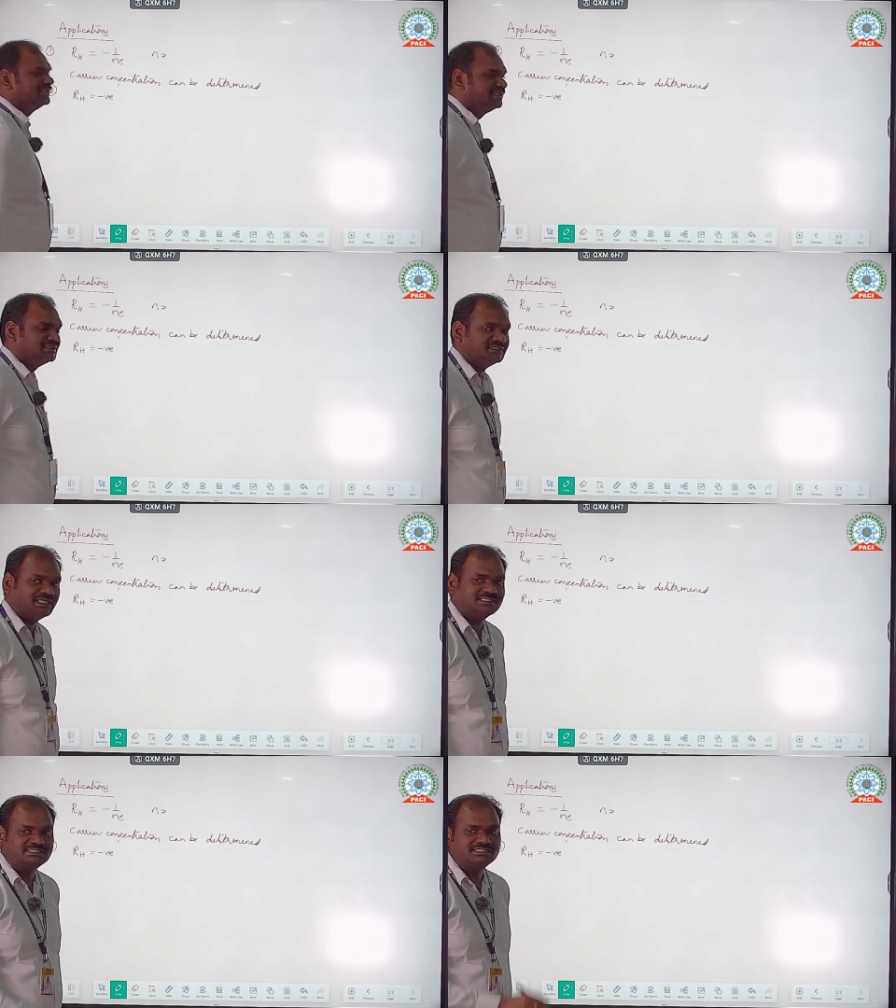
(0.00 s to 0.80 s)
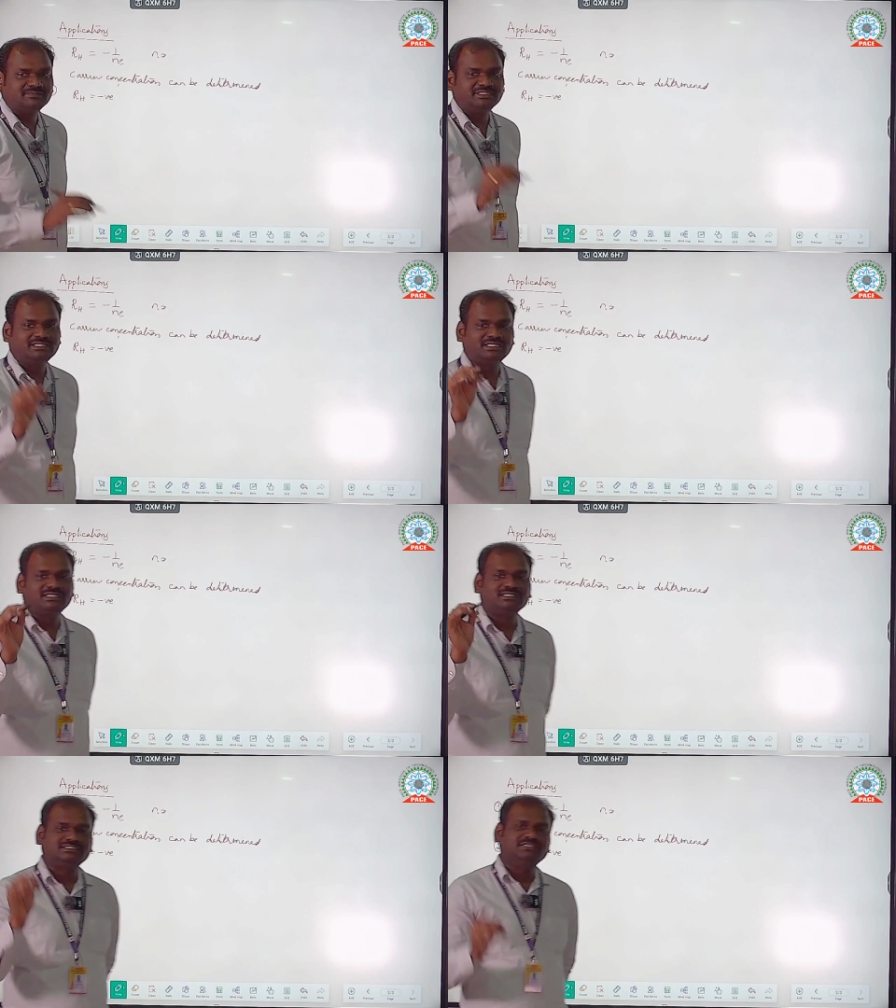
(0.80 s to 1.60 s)
that
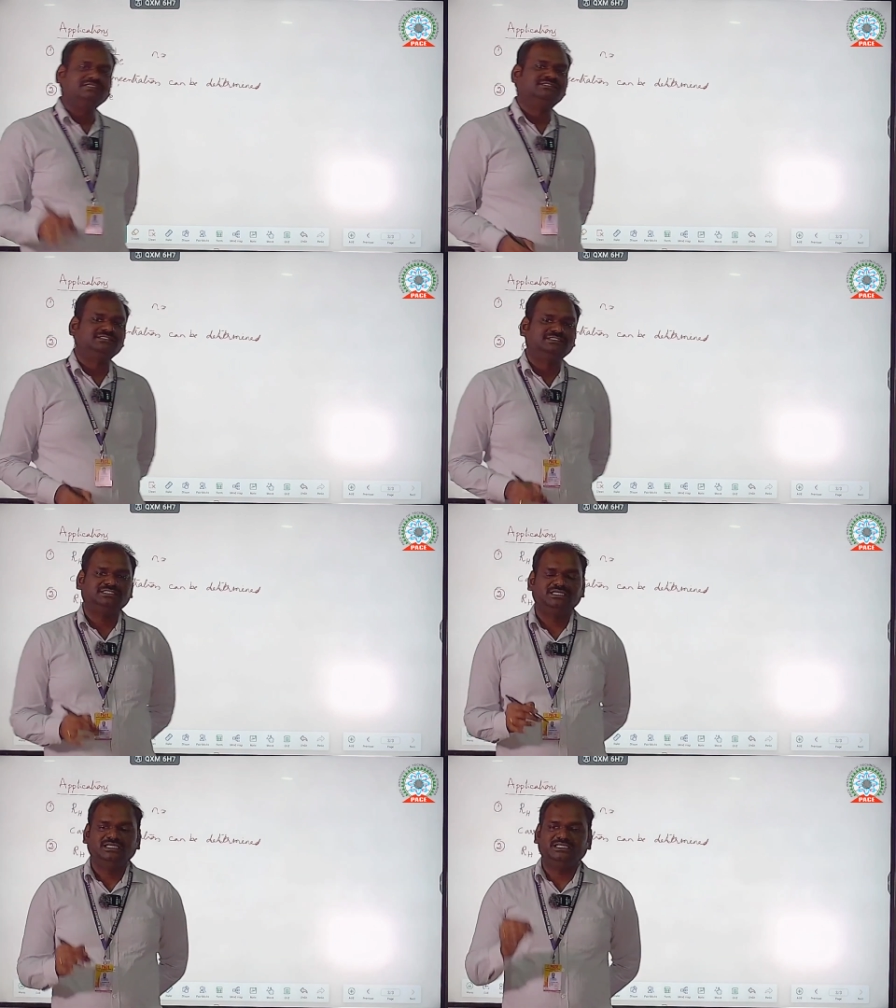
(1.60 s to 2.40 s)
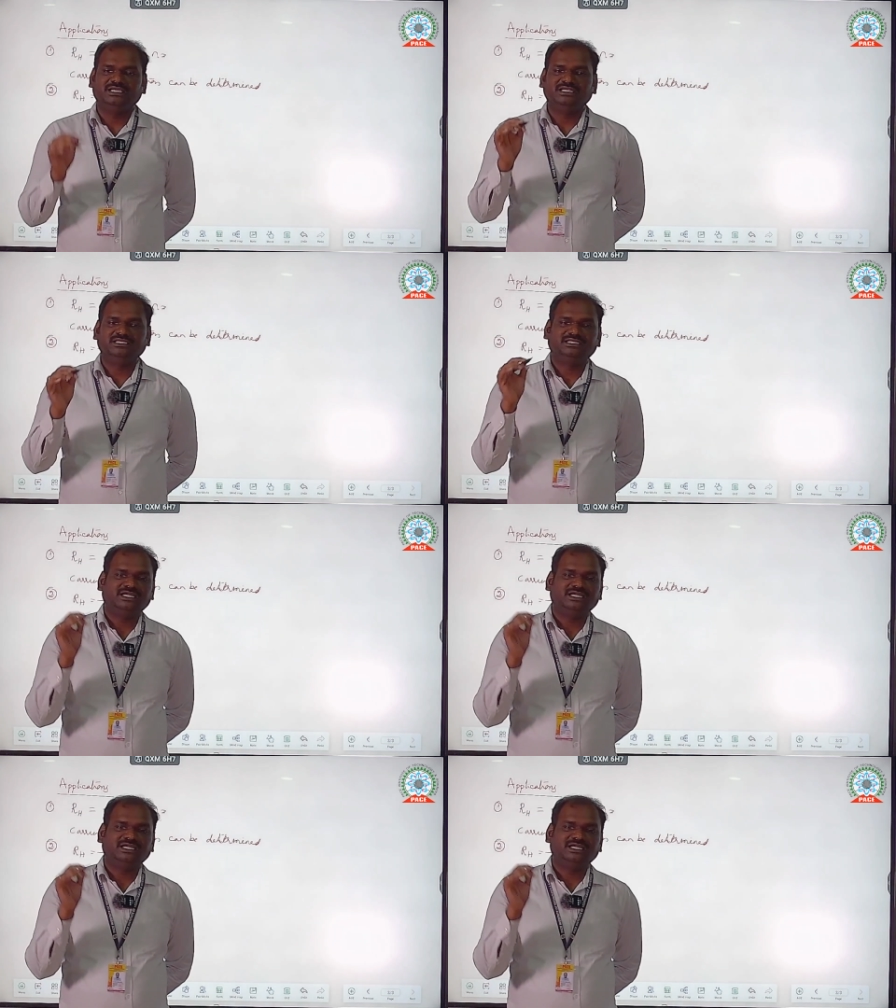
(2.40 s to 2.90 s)
semiconductor is a n-type